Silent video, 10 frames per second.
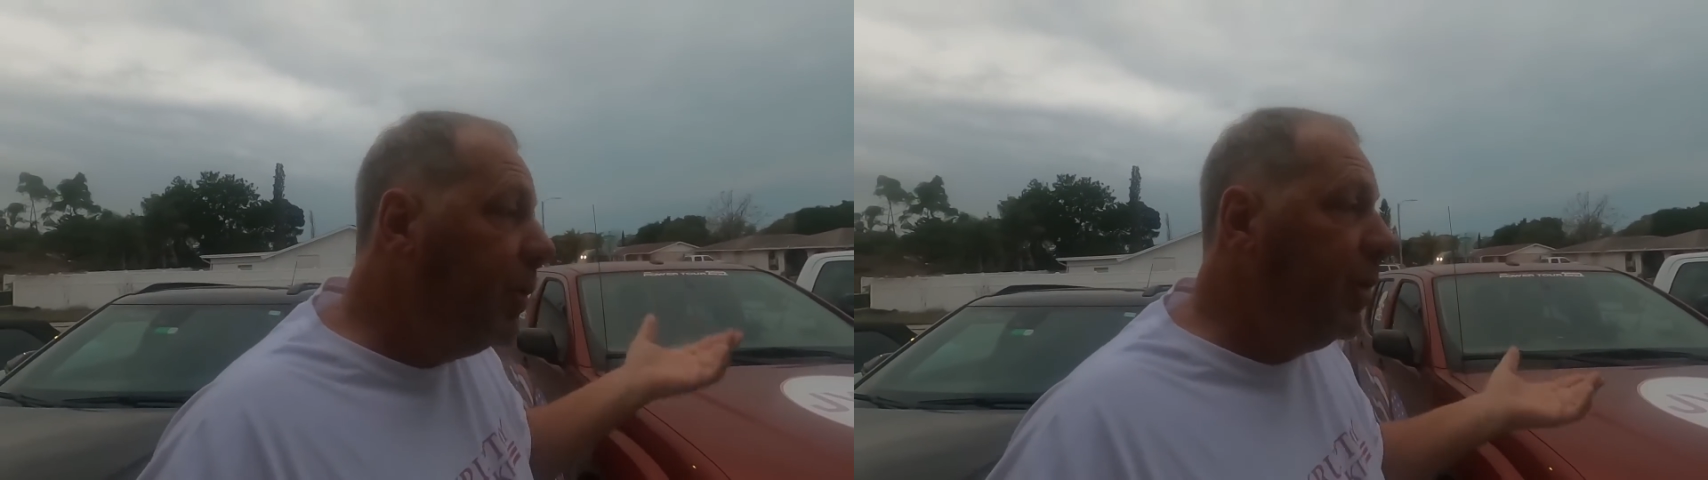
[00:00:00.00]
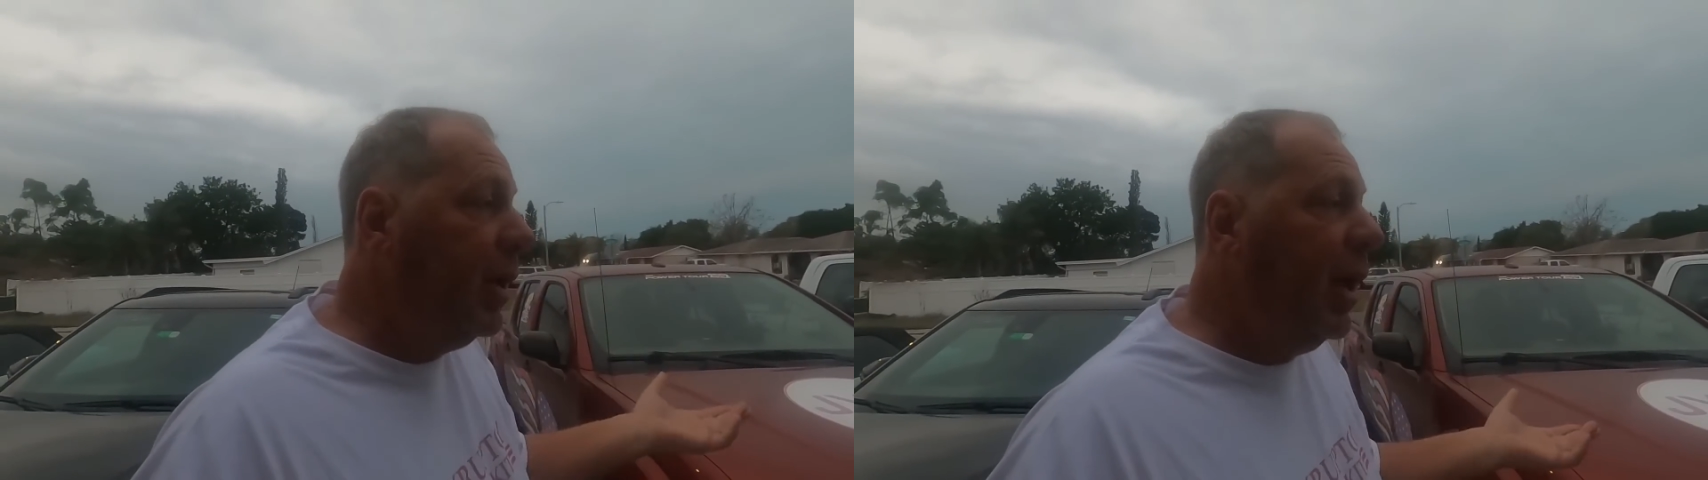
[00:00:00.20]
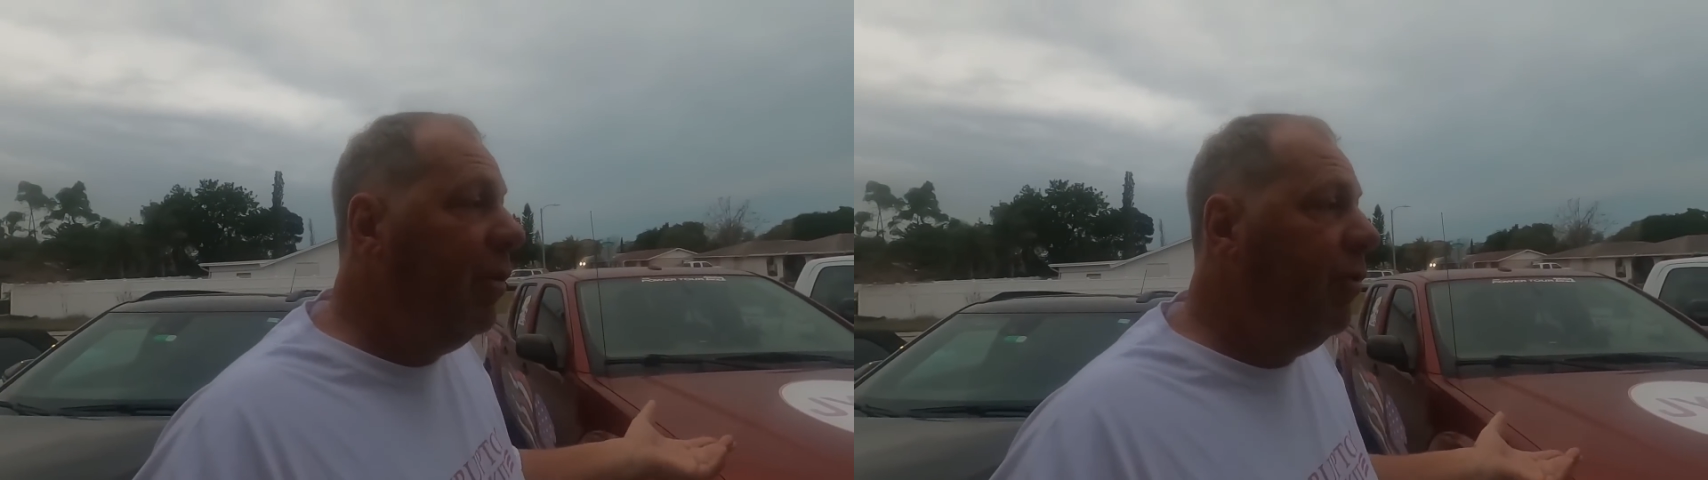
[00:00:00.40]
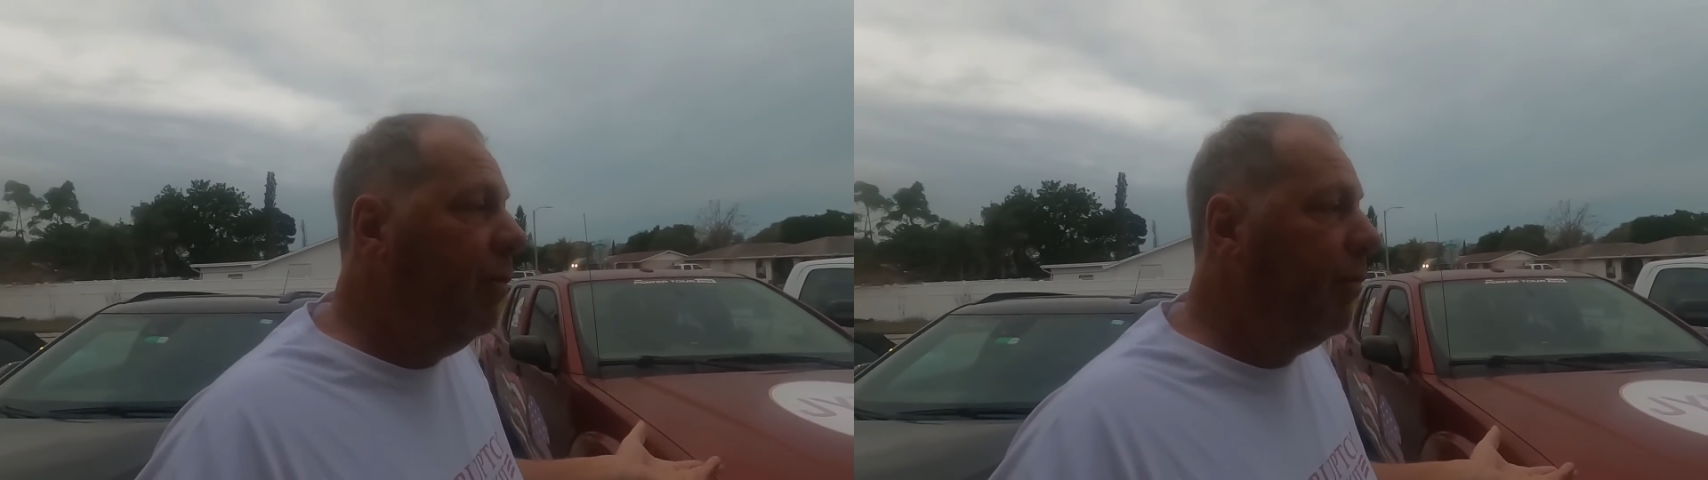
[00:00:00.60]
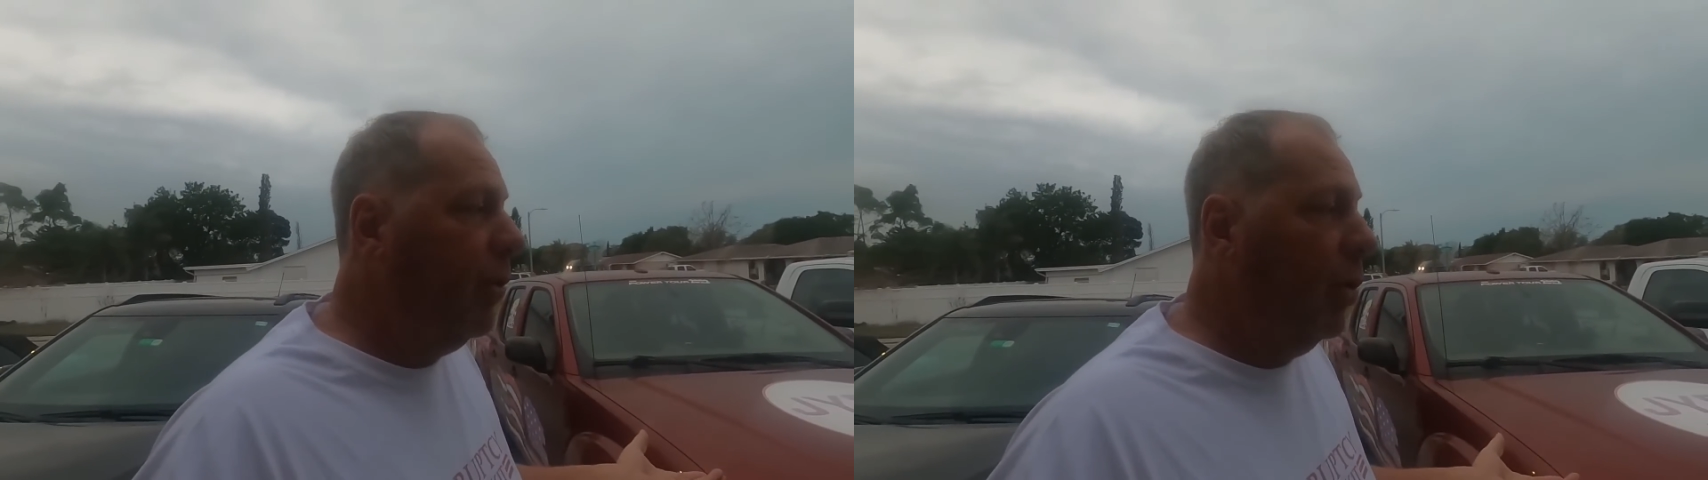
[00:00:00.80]
building an
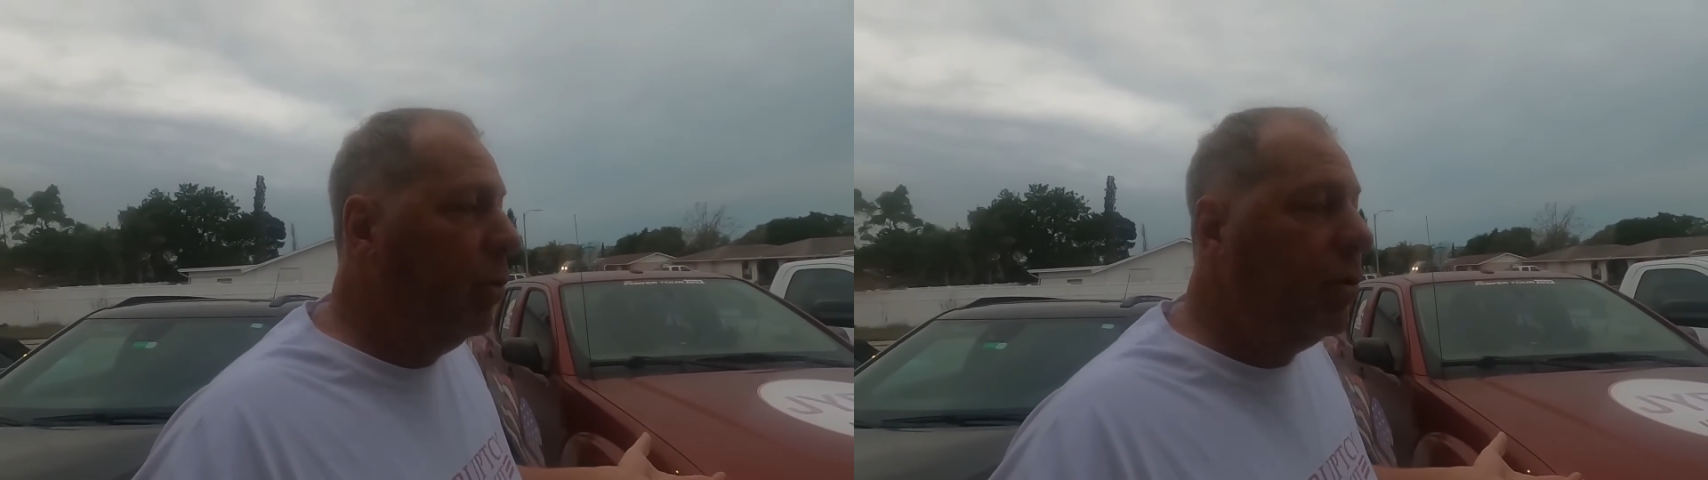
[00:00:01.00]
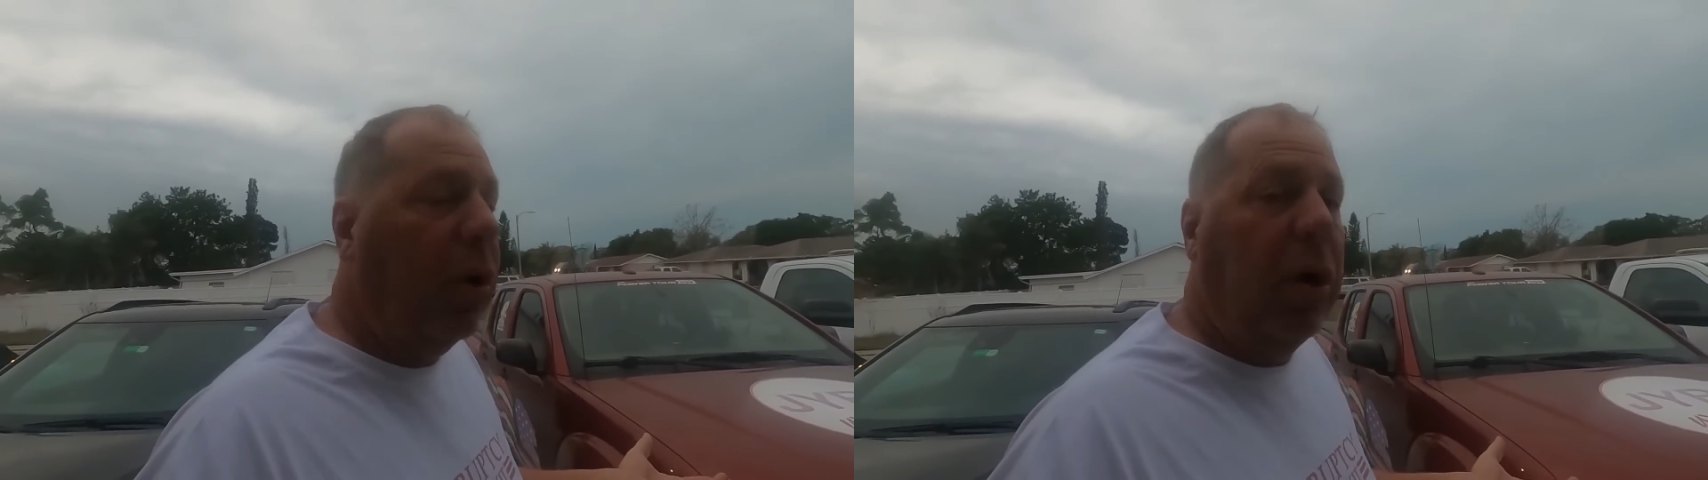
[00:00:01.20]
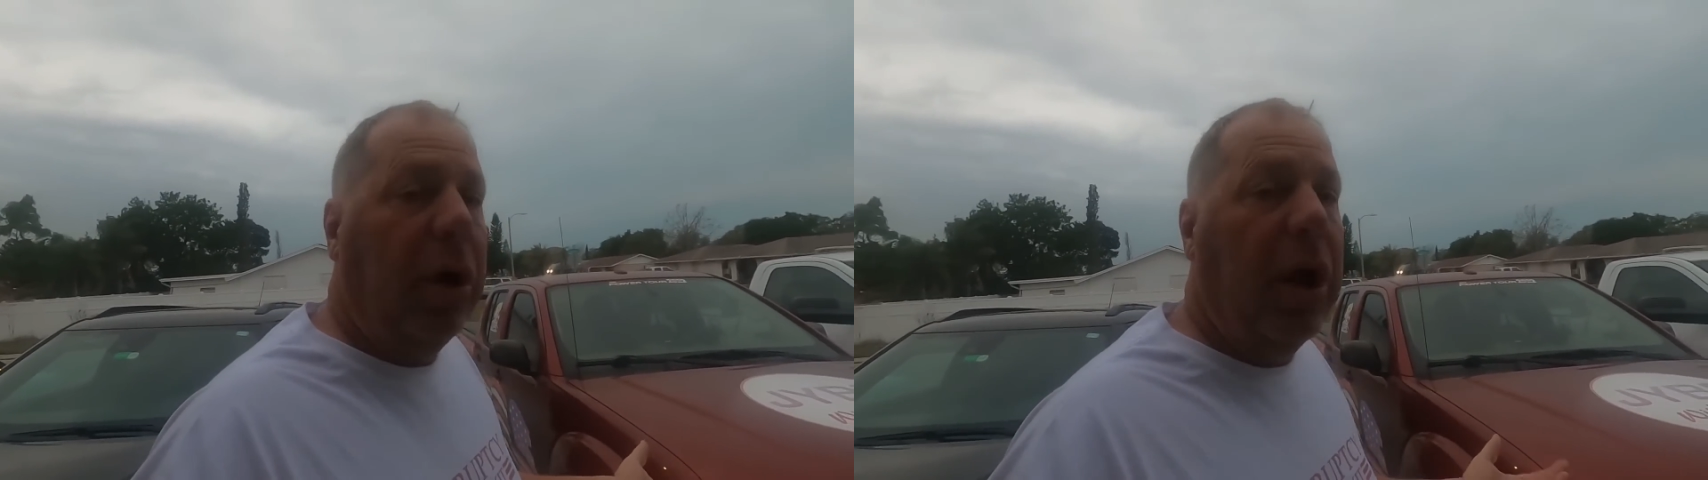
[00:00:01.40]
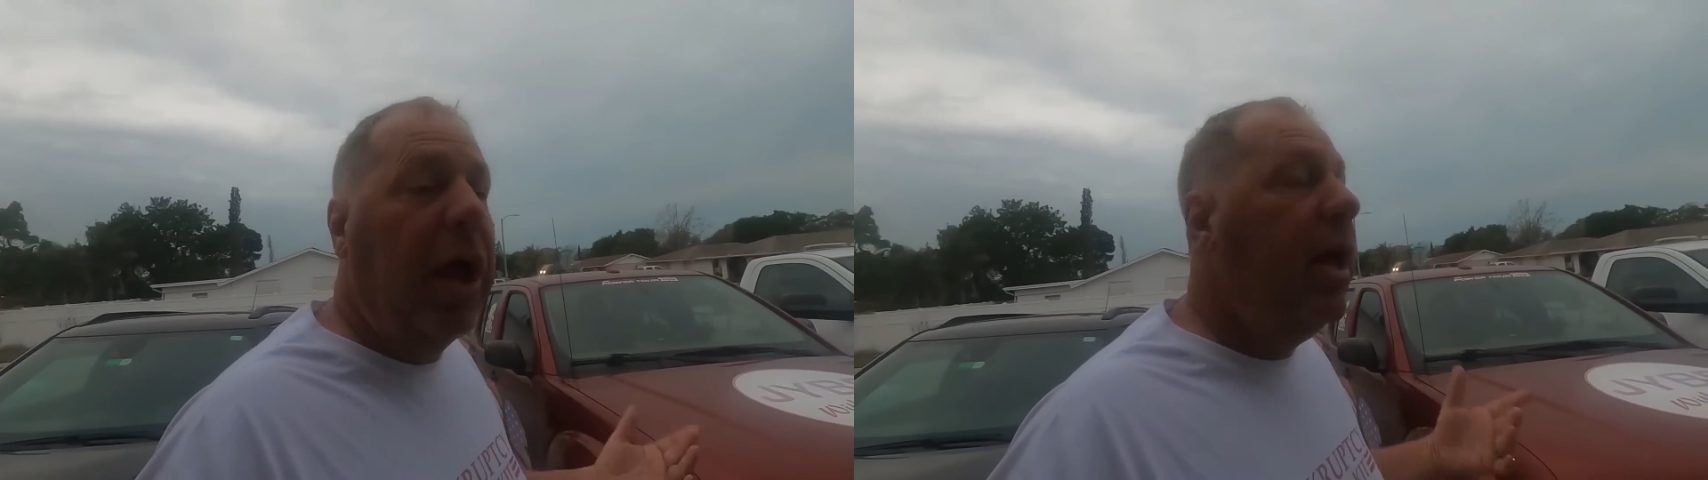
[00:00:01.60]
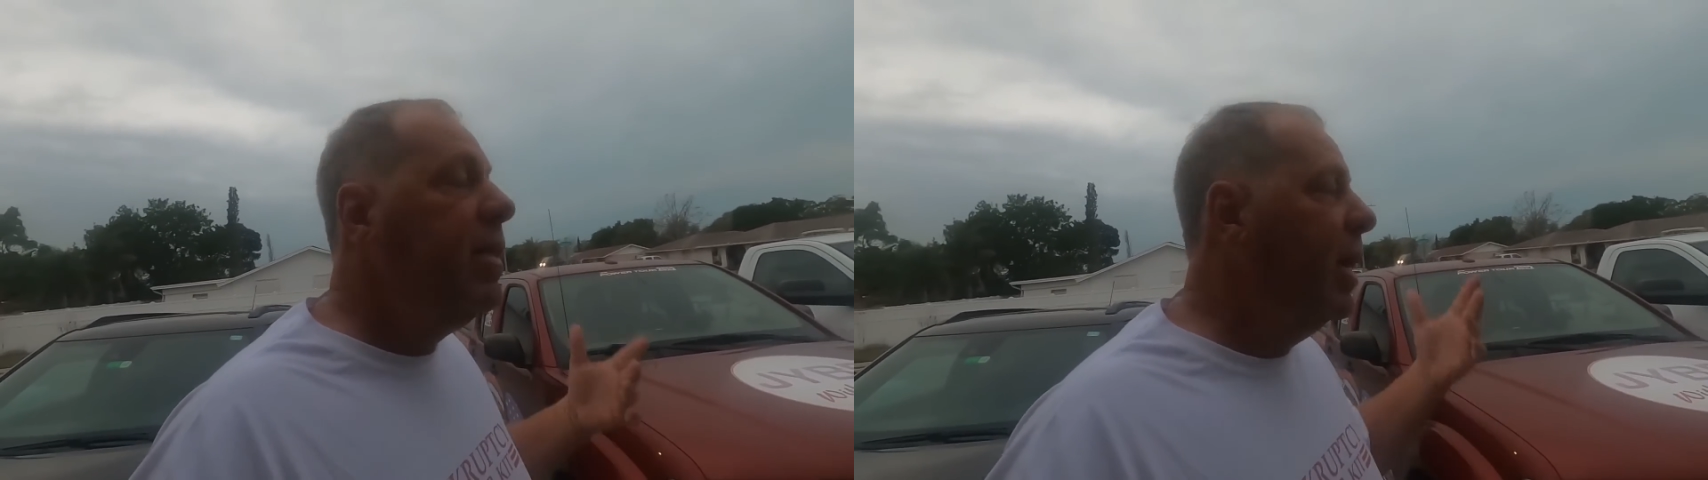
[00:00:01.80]
engine for an old car.
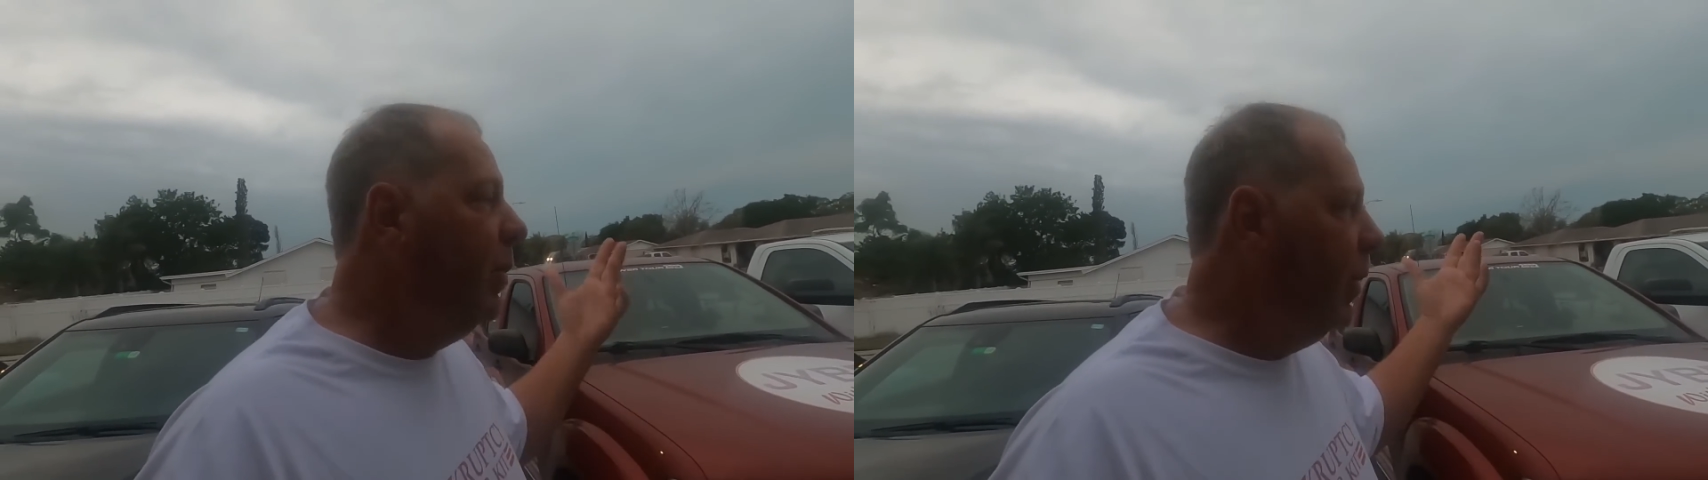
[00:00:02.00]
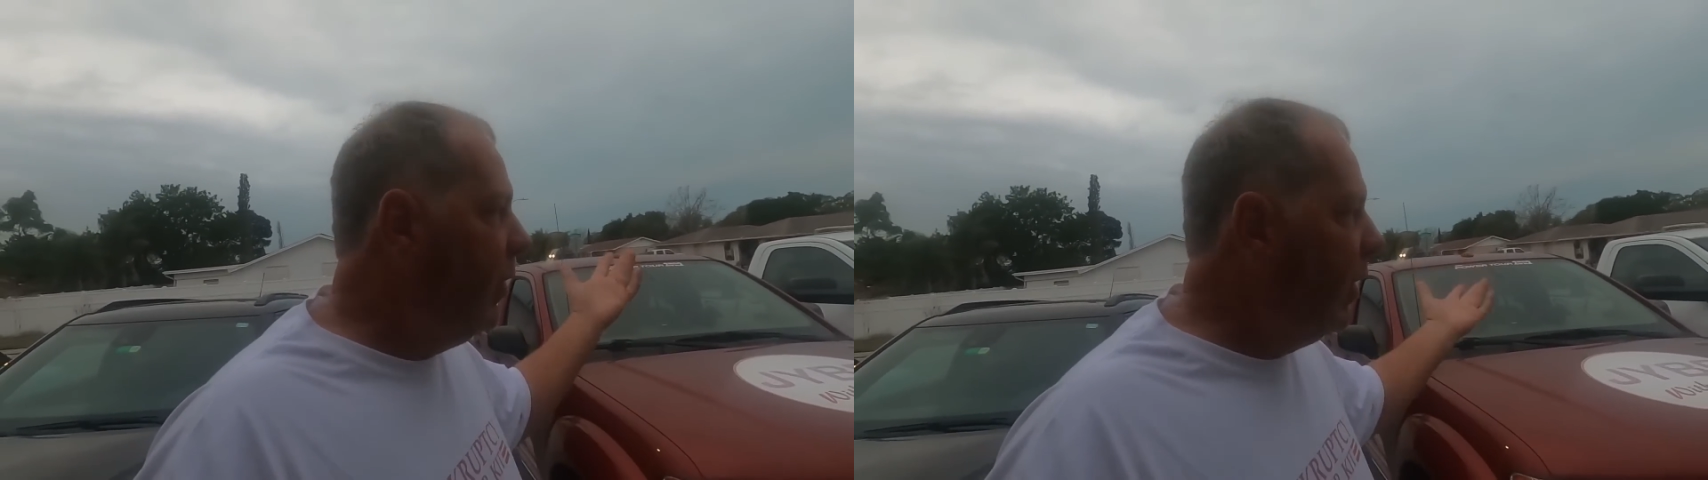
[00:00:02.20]
Then it went